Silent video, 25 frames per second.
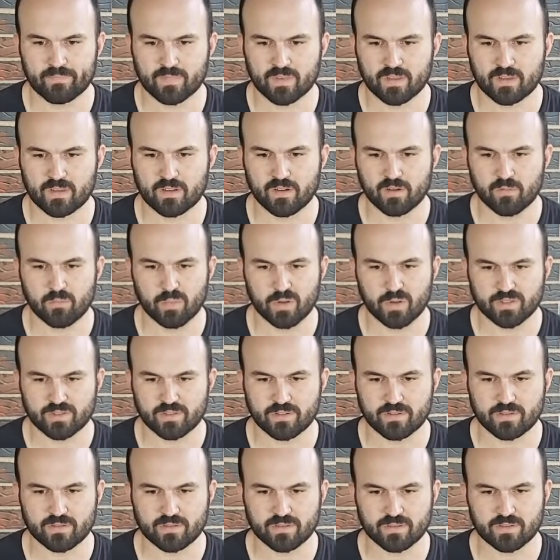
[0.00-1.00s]
you know,
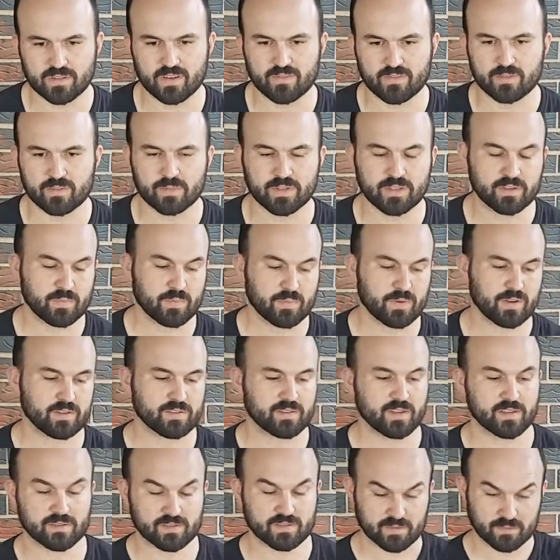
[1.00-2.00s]
bushings and stuff. I mean, you could probably
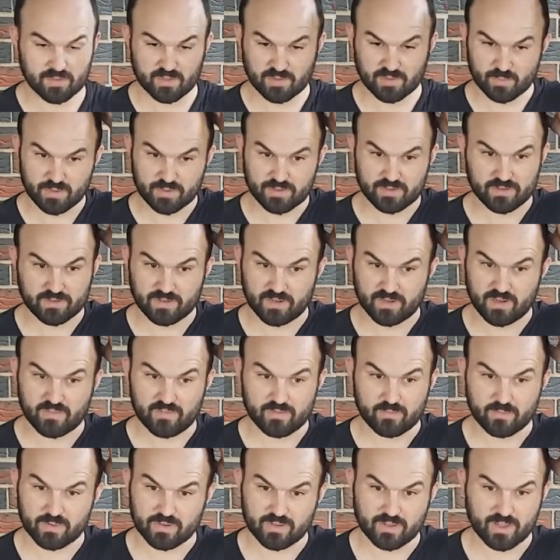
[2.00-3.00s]
take some of those bushings off
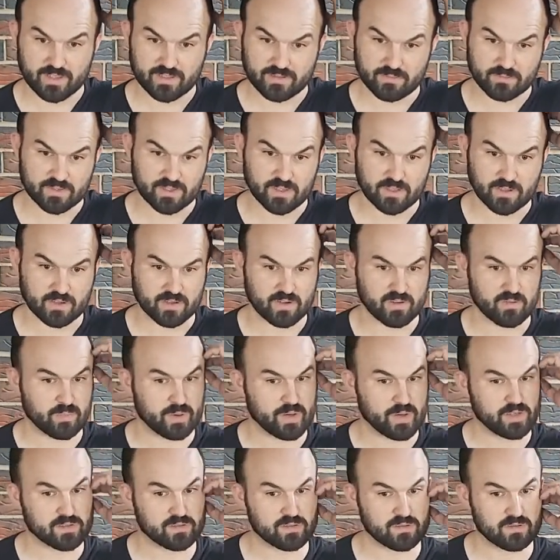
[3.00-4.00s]
and put like some silicone
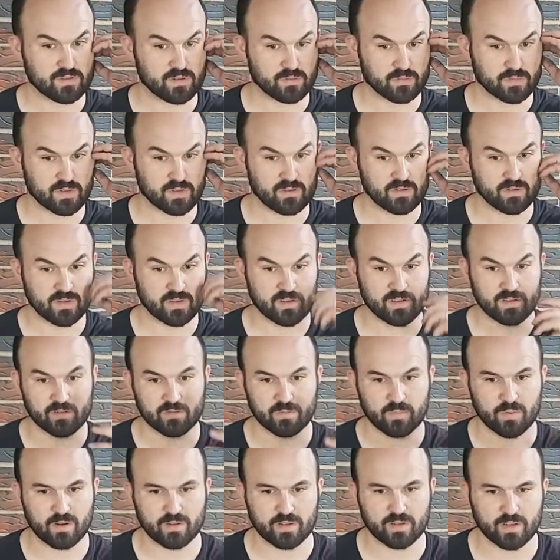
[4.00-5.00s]
paste or something on there, and it would
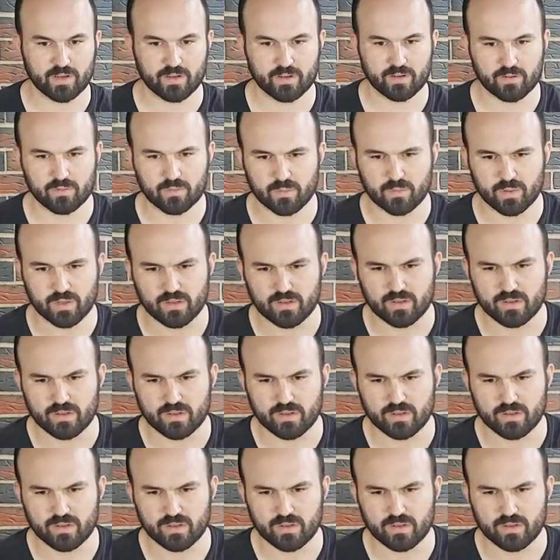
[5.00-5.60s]
probably help. But